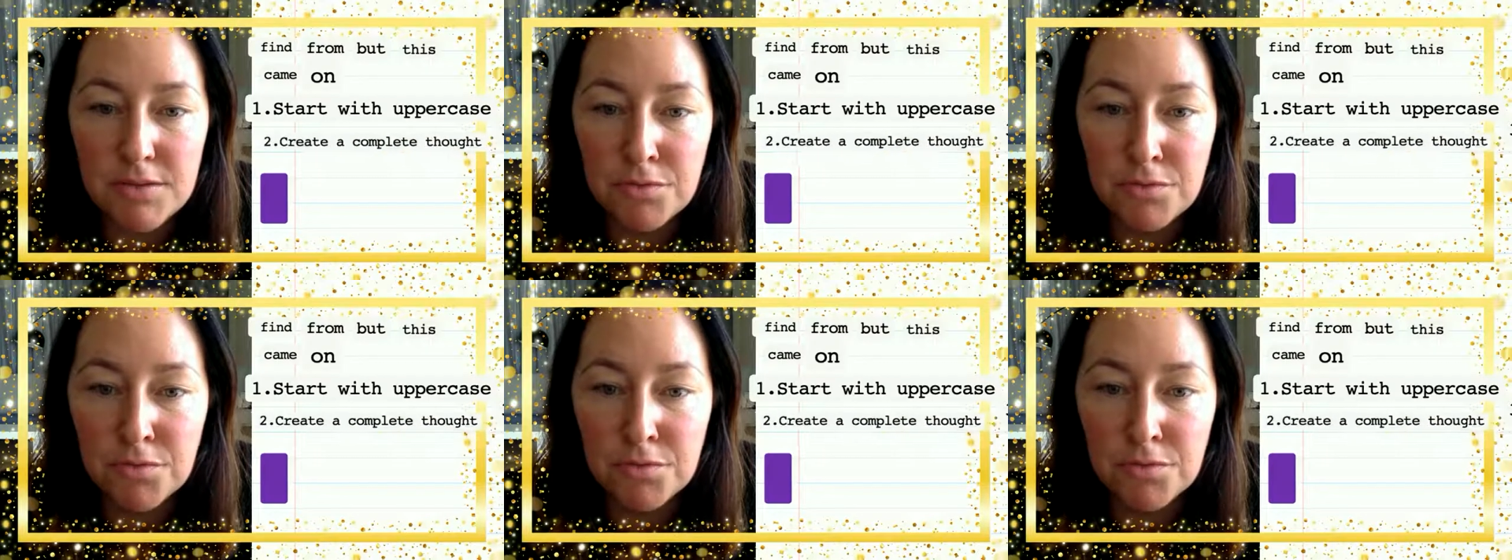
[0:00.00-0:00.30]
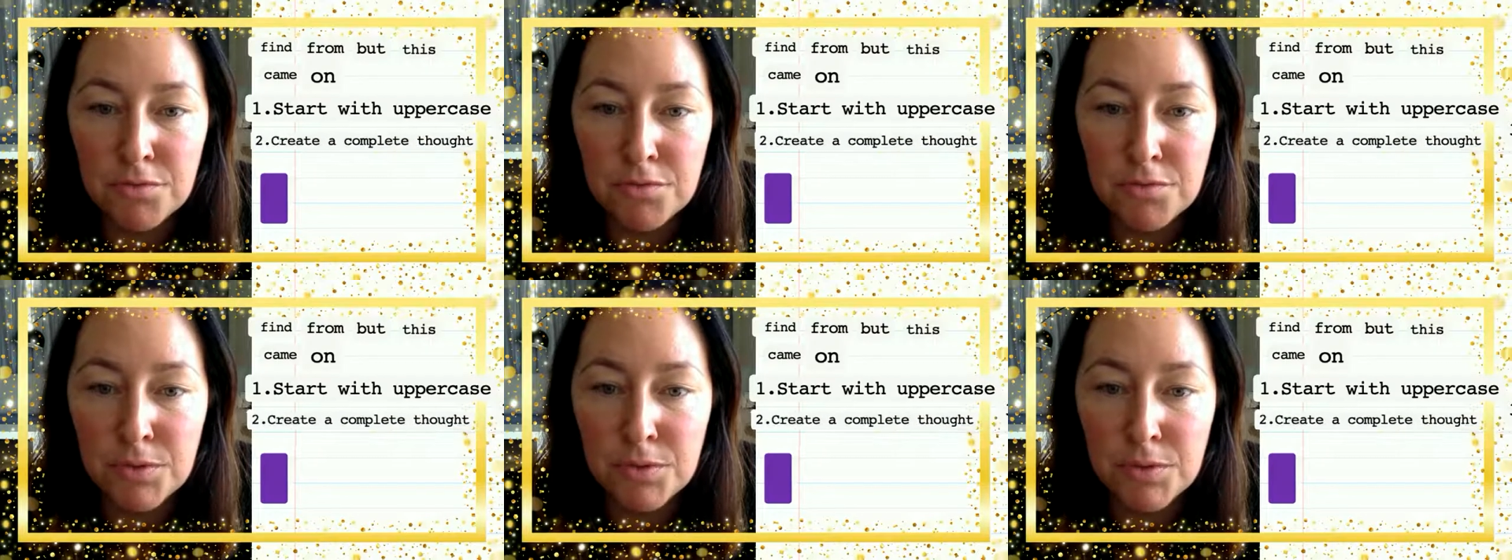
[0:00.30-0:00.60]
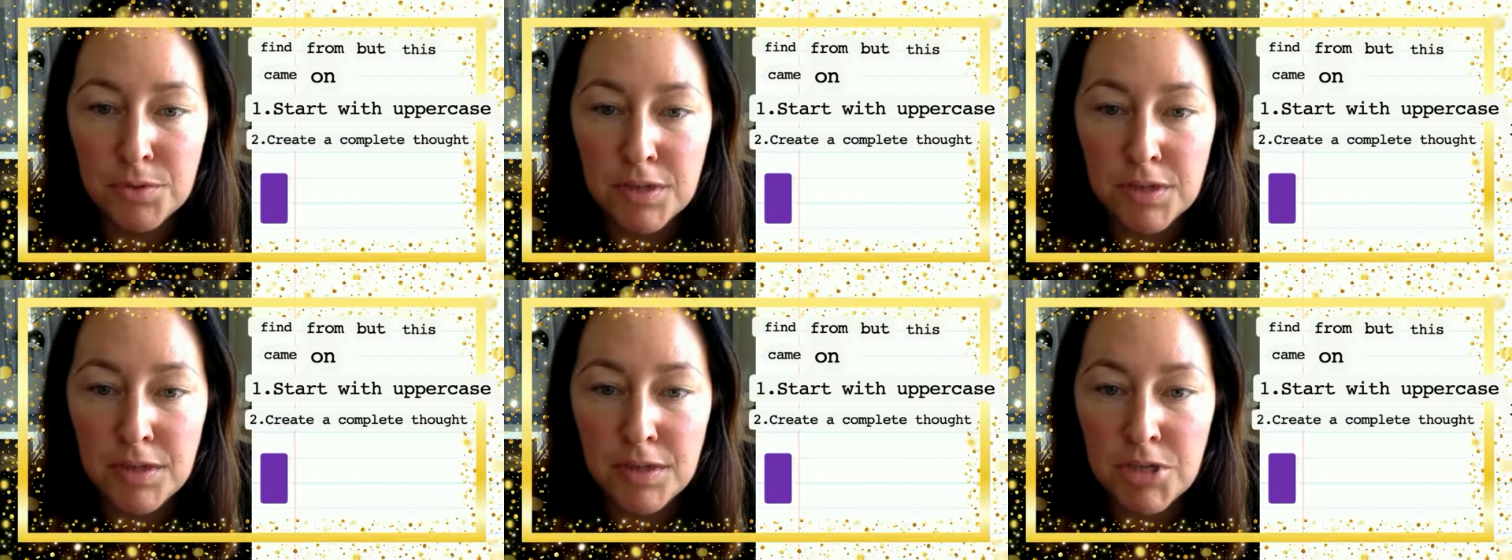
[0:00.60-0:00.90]

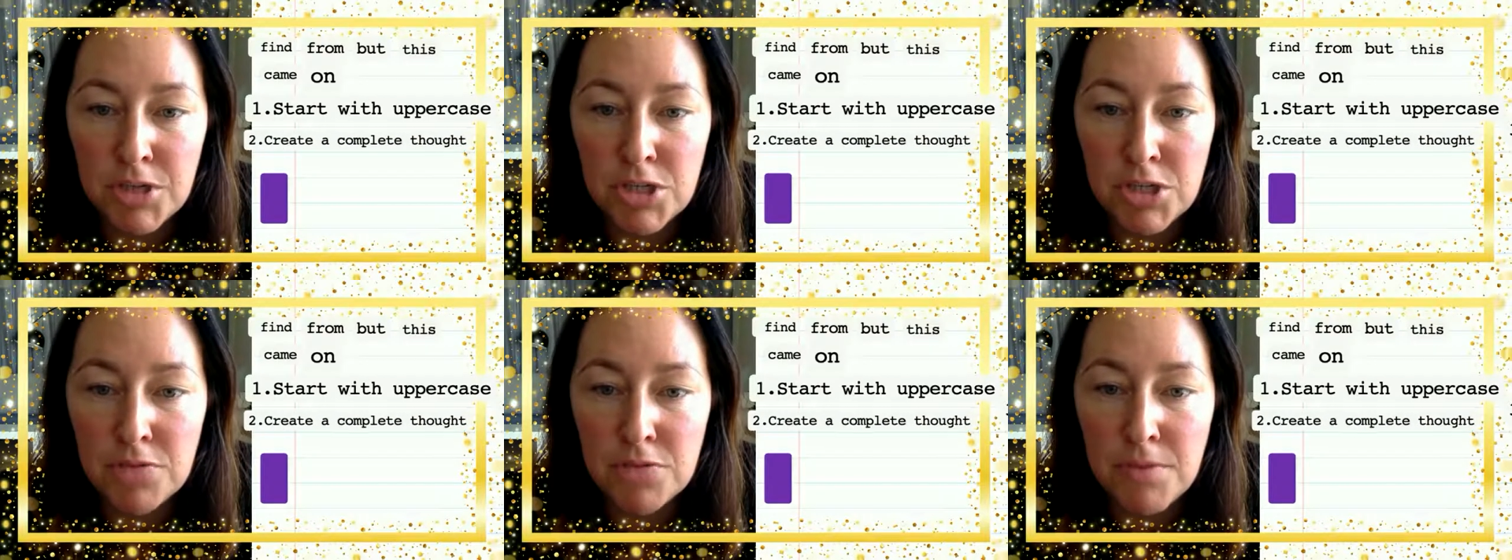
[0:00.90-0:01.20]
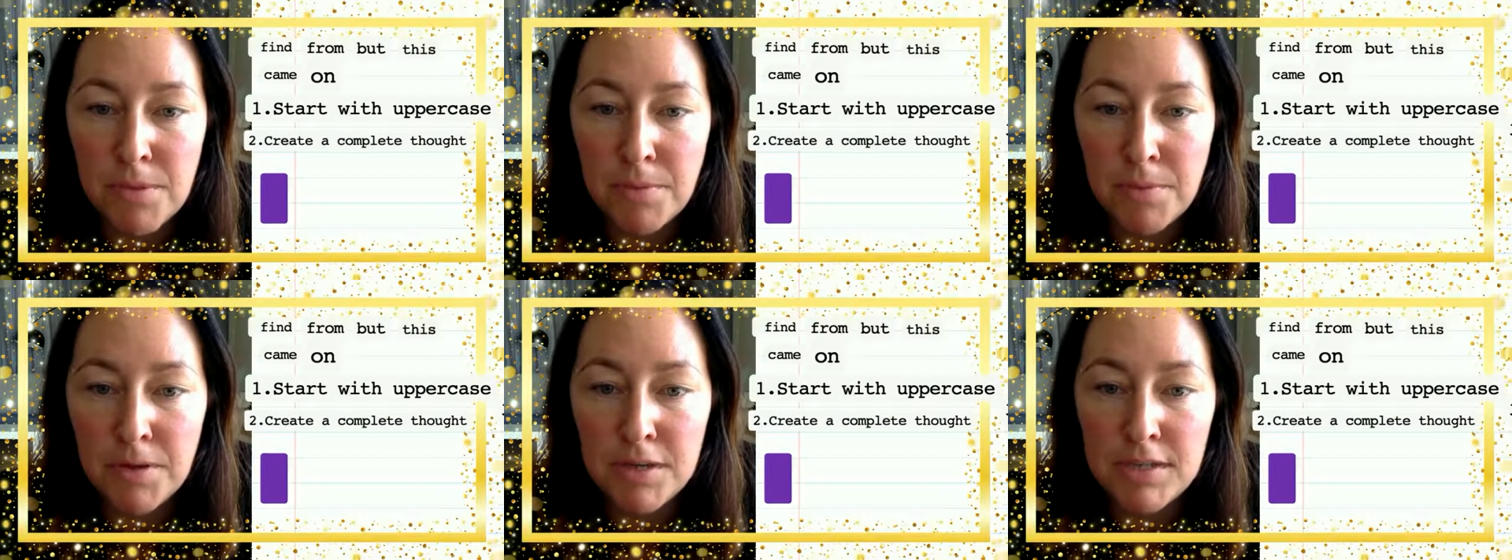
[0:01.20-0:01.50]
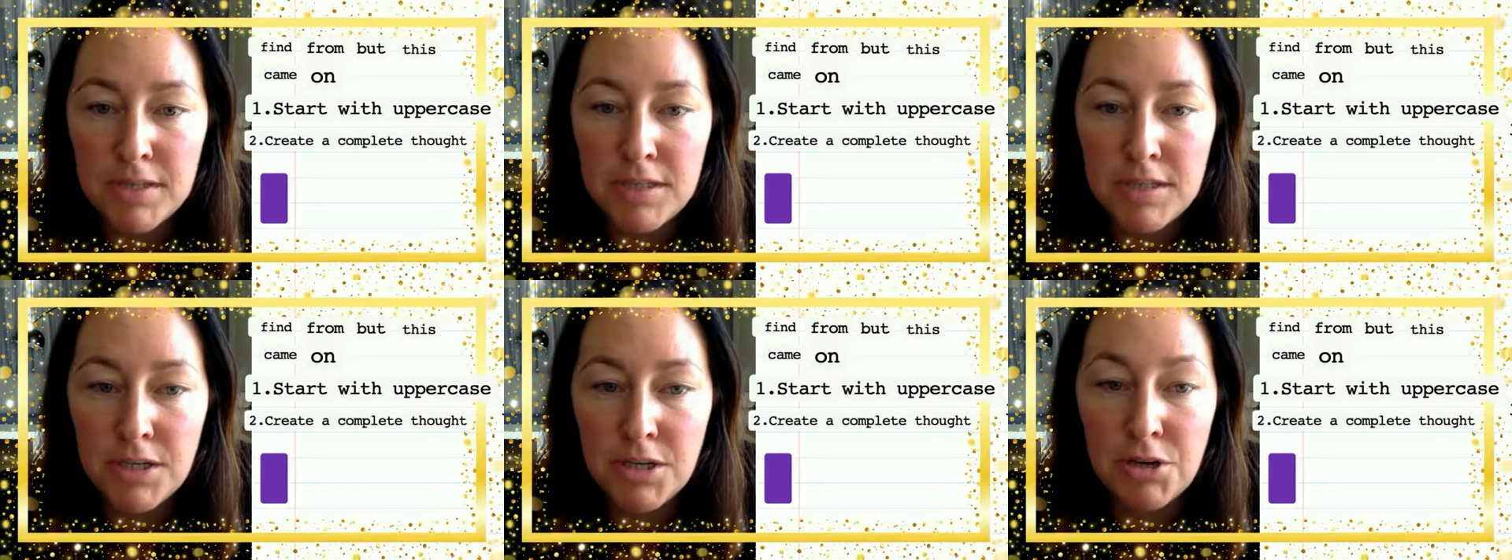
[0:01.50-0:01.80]
rule that we should remember
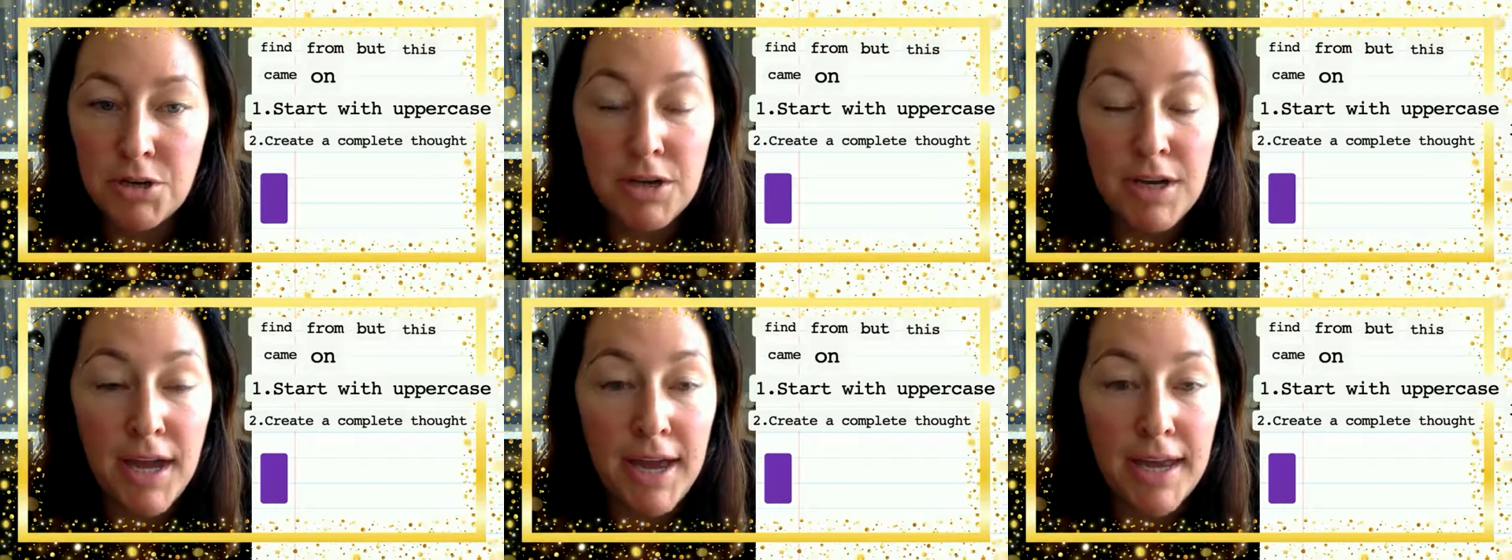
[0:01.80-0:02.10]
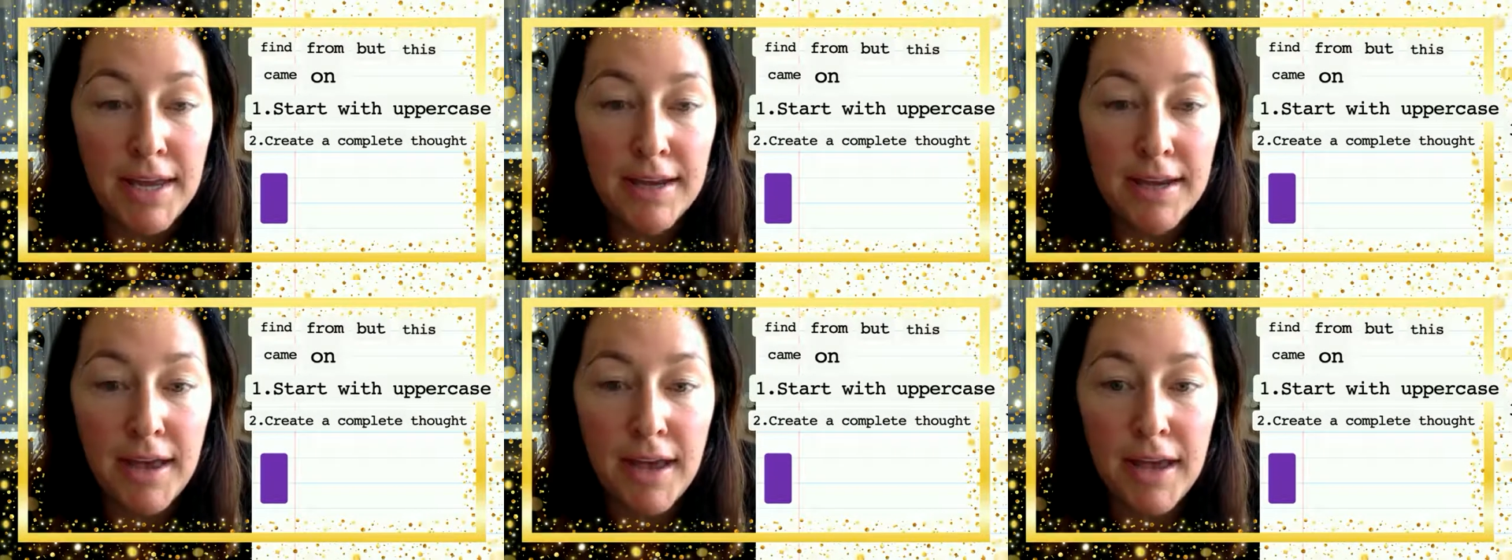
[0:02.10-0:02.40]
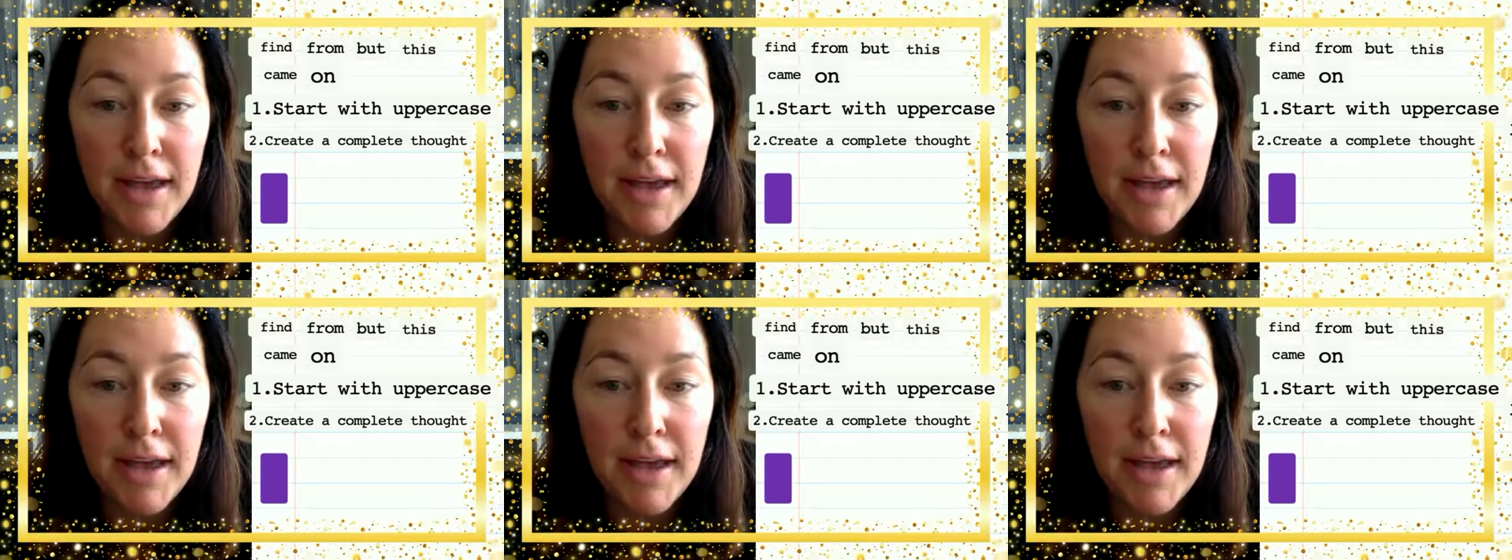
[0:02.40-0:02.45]
is to create